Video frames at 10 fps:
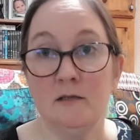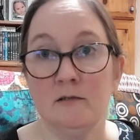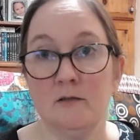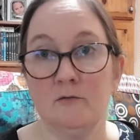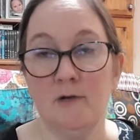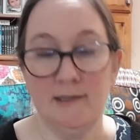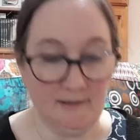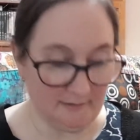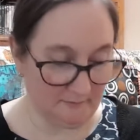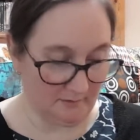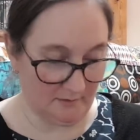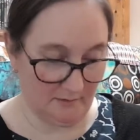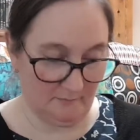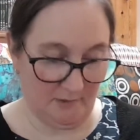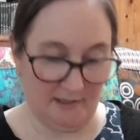So the raglan
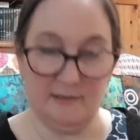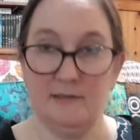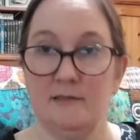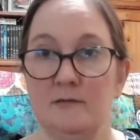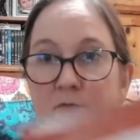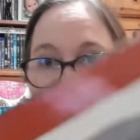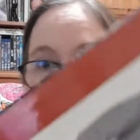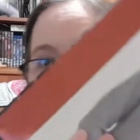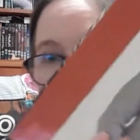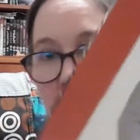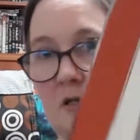patterns, we've got